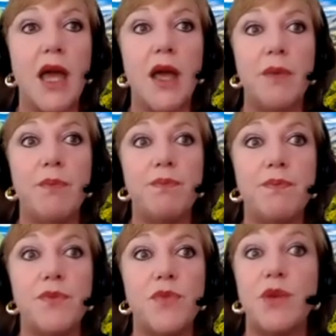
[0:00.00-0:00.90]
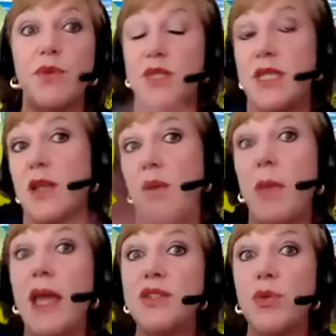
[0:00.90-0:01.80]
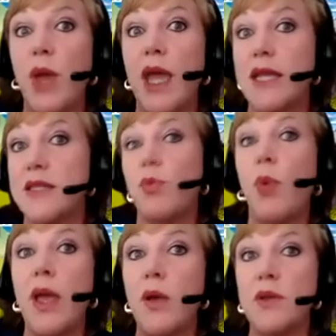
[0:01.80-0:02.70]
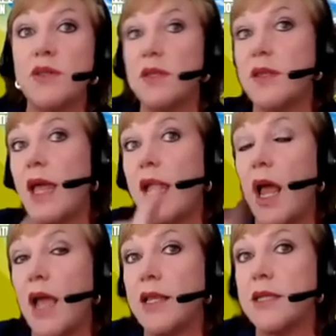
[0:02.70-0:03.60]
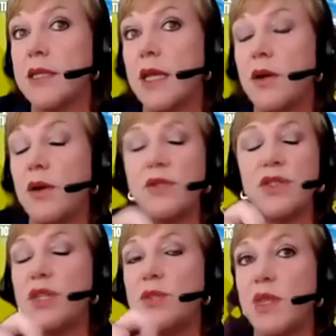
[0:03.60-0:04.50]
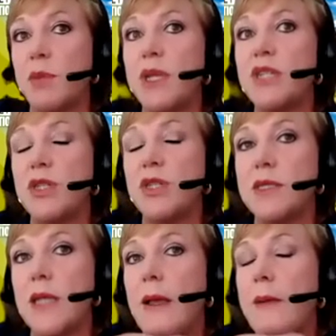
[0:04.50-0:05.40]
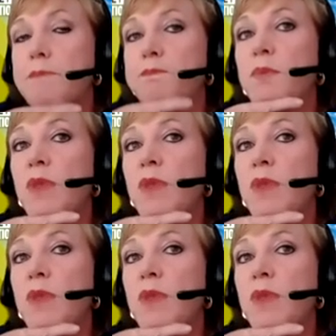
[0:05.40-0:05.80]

Um, you see there manta rays, whales, that island there, or excuse me, the beaches, um,